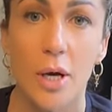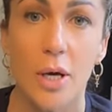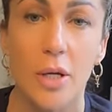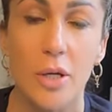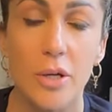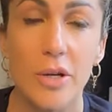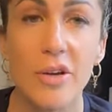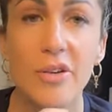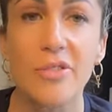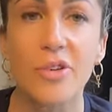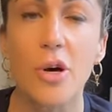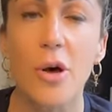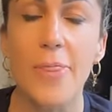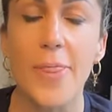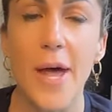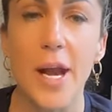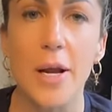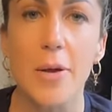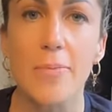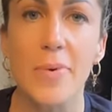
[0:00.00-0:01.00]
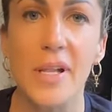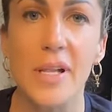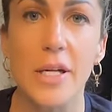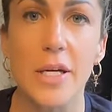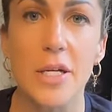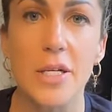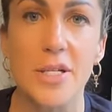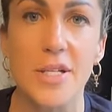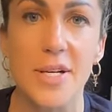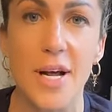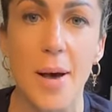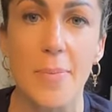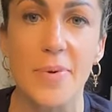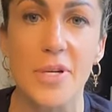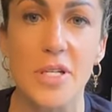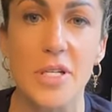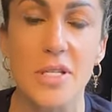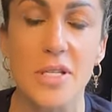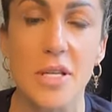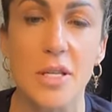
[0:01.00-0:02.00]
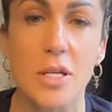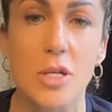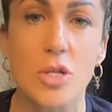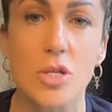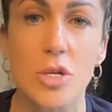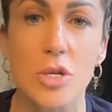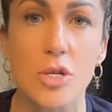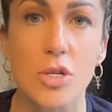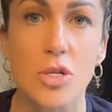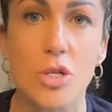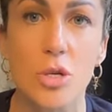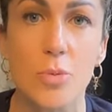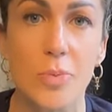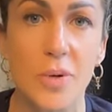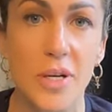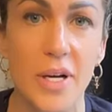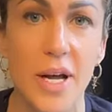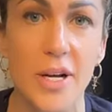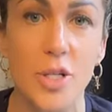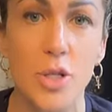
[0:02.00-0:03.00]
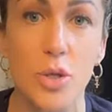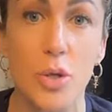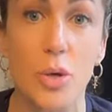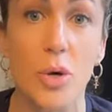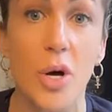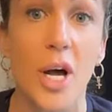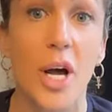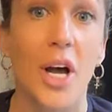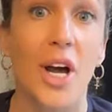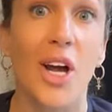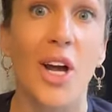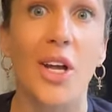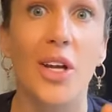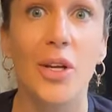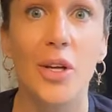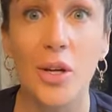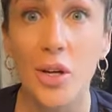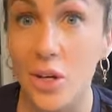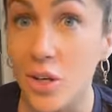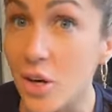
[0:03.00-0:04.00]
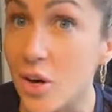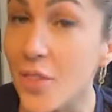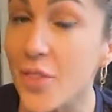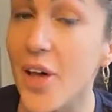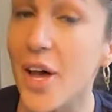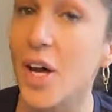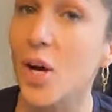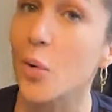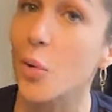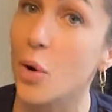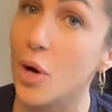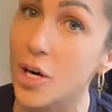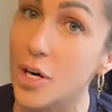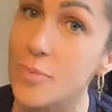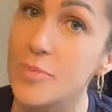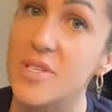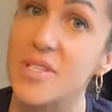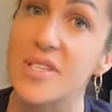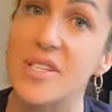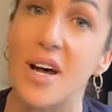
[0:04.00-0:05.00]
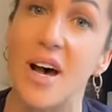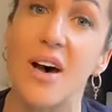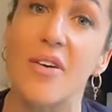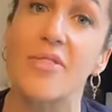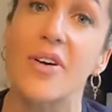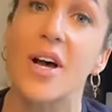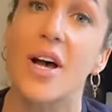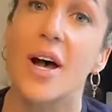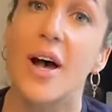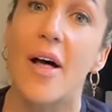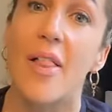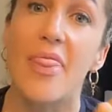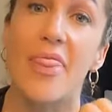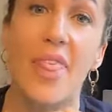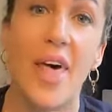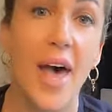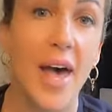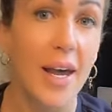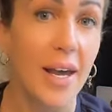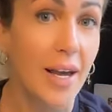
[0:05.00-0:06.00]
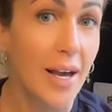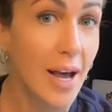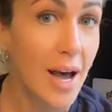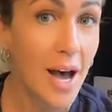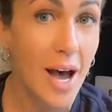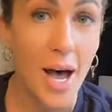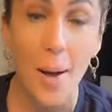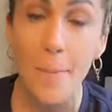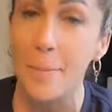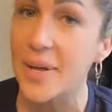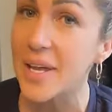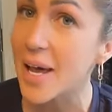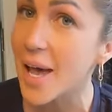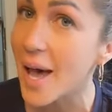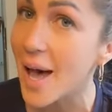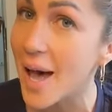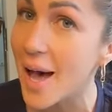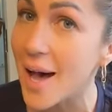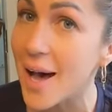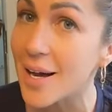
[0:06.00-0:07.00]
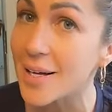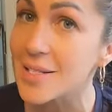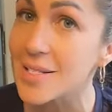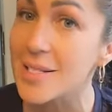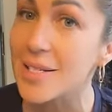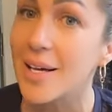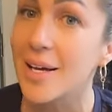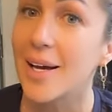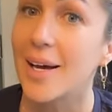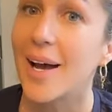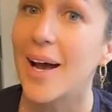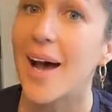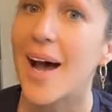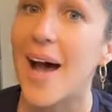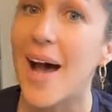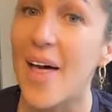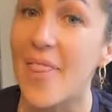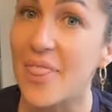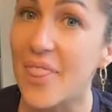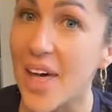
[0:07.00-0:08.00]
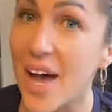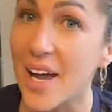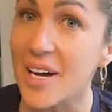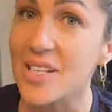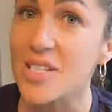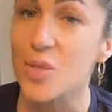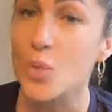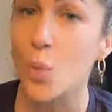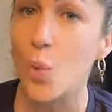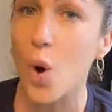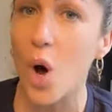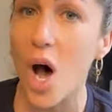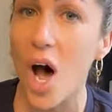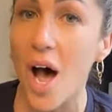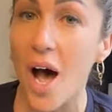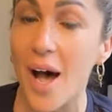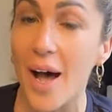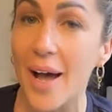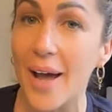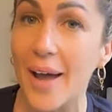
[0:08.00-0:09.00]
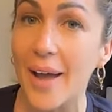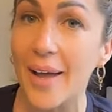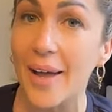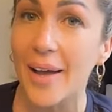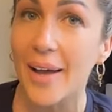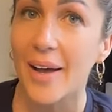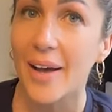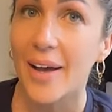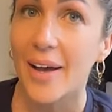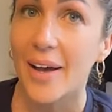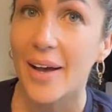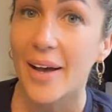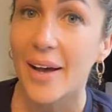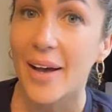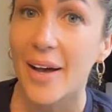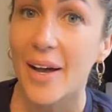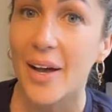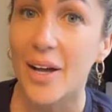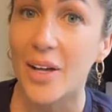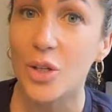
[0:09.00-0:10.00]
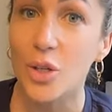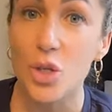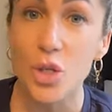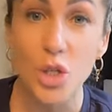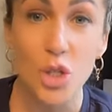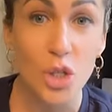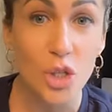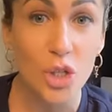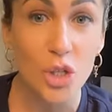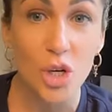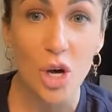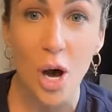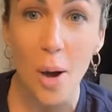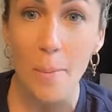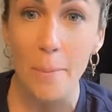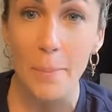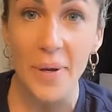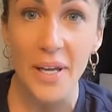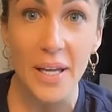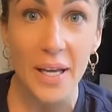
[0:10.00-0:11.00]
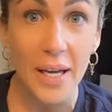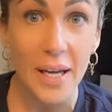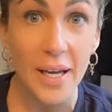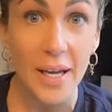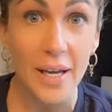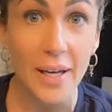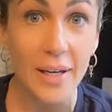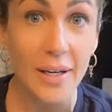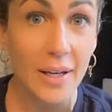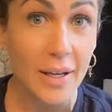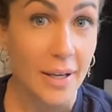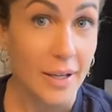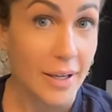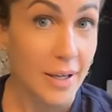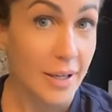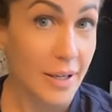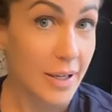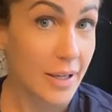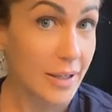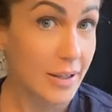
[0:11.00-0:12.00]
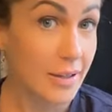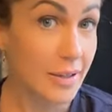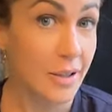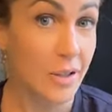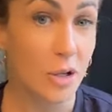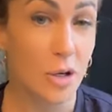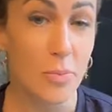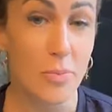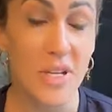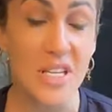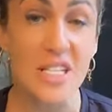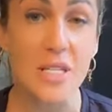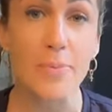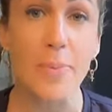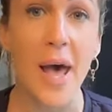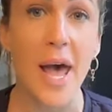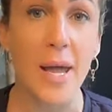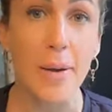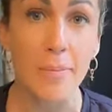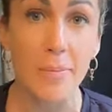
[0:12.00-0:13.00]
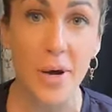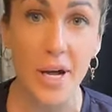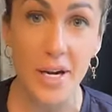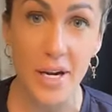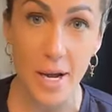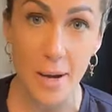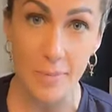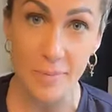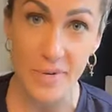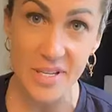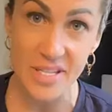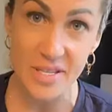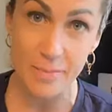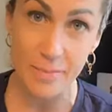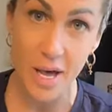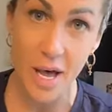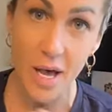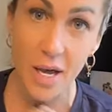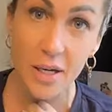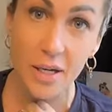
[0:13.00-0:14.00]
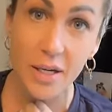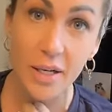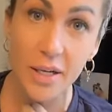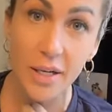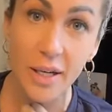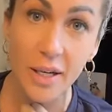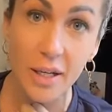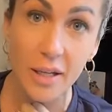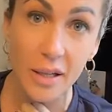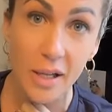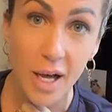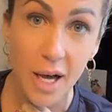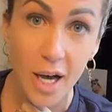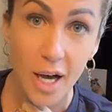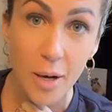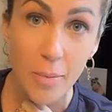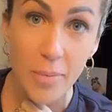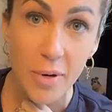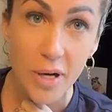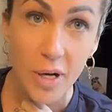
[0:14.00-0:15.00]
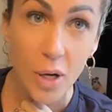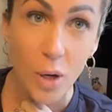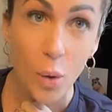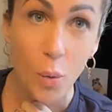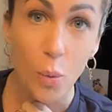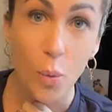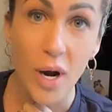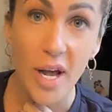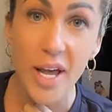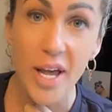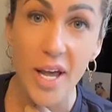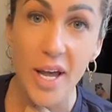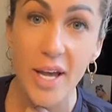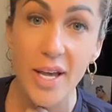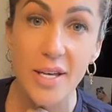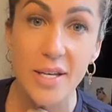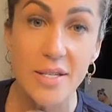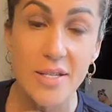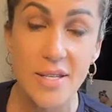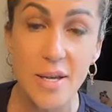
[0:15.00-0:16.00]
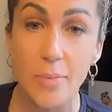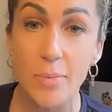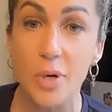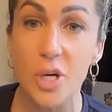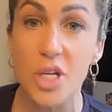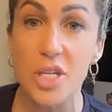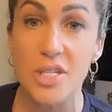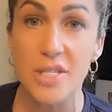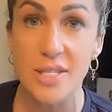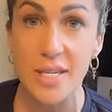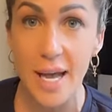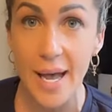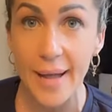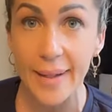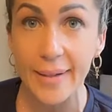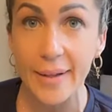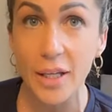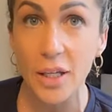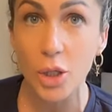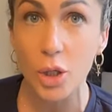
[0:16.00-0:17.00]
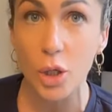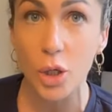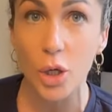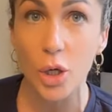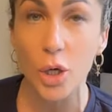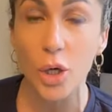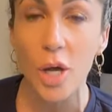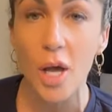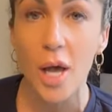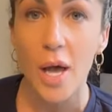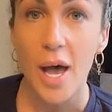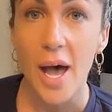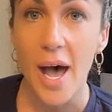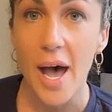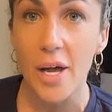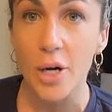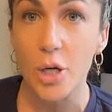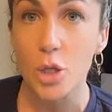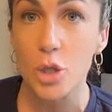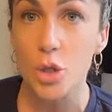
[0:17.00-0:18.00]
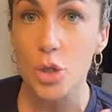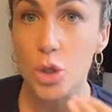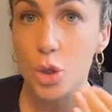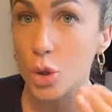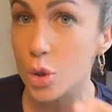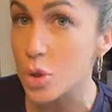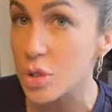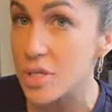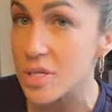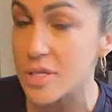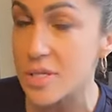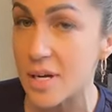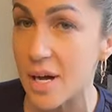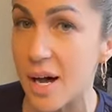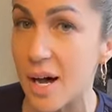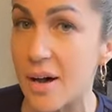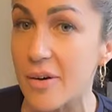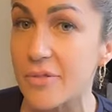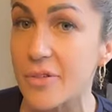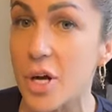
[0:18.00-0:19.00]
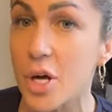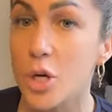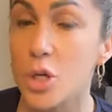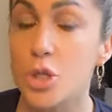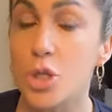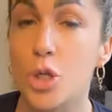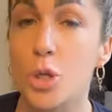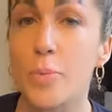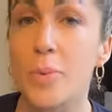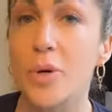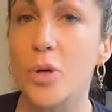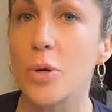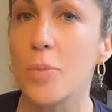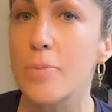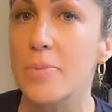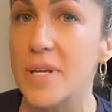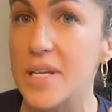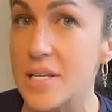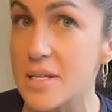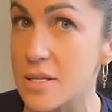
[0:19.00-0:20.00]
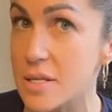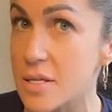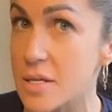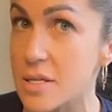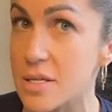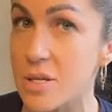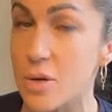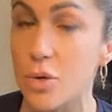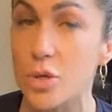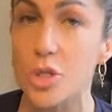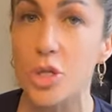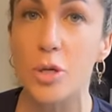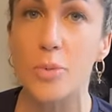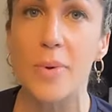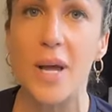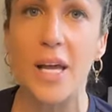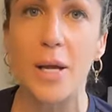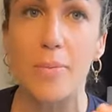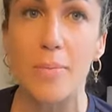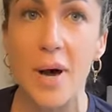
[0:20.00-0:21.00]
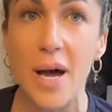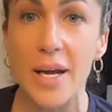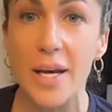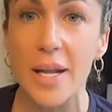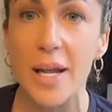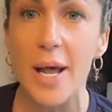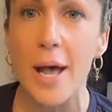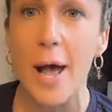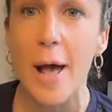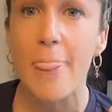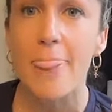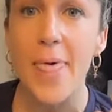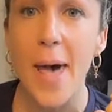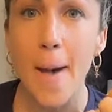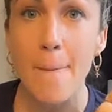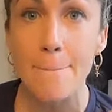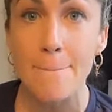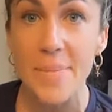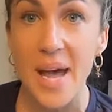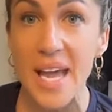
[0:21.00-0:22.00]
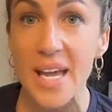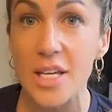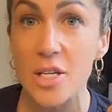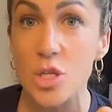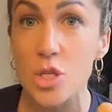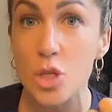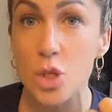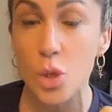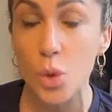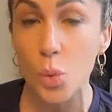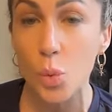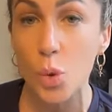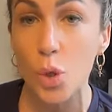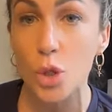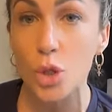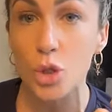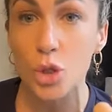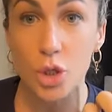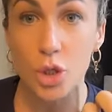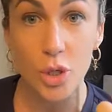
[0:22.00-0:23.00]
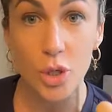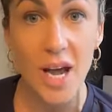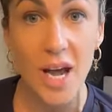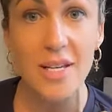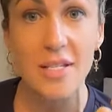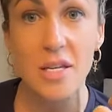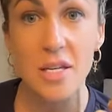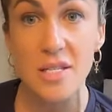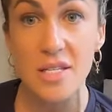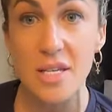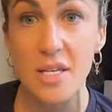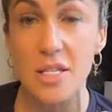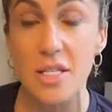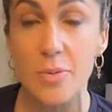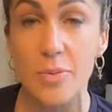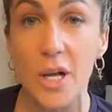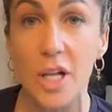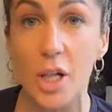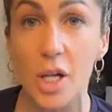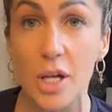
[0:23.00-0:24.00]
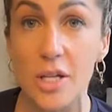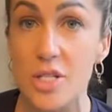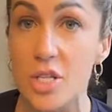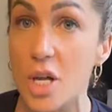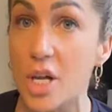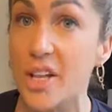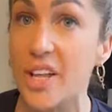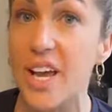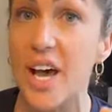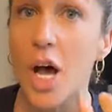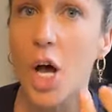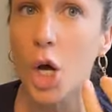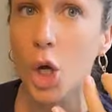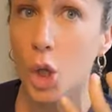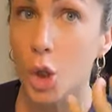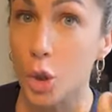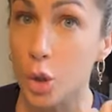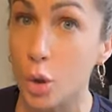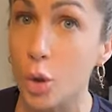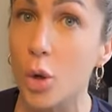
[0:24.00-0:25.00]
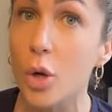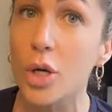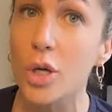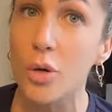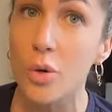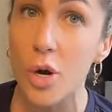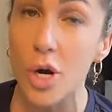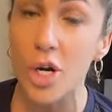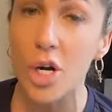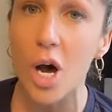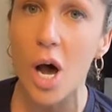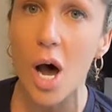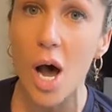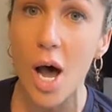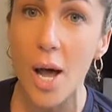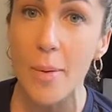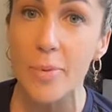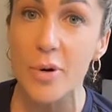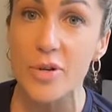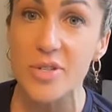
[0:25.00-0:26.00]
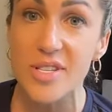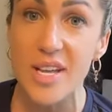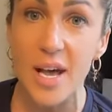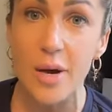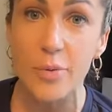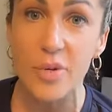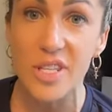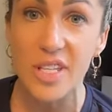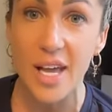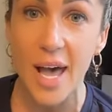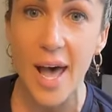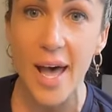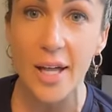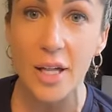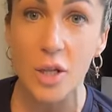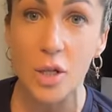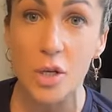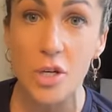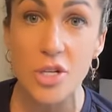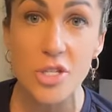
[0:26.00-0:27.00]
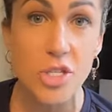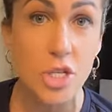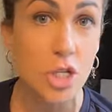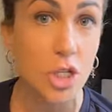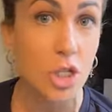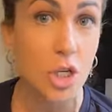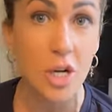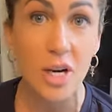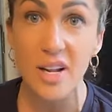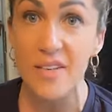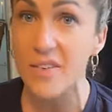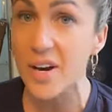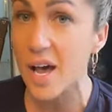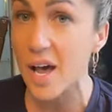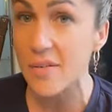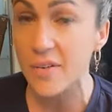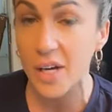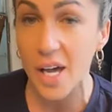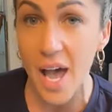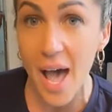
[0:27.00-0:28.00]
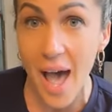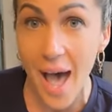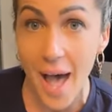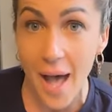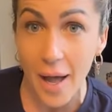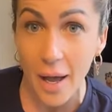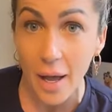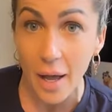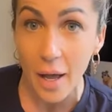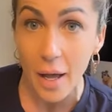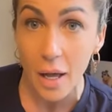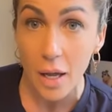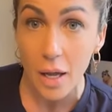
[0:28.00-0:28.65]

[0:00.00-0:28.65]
You've got that ability to tap into something so supernatural. You got that quantum stuff that can't be hacked. And that is why you should not be in Little Miss Paint by Numbers marketing club where somebody's telling you how to do stuff to build a business or to make money that makes you want to, as I said to my clients earlier, claw your own eyeballs out with cat claws and you don't even have a cat.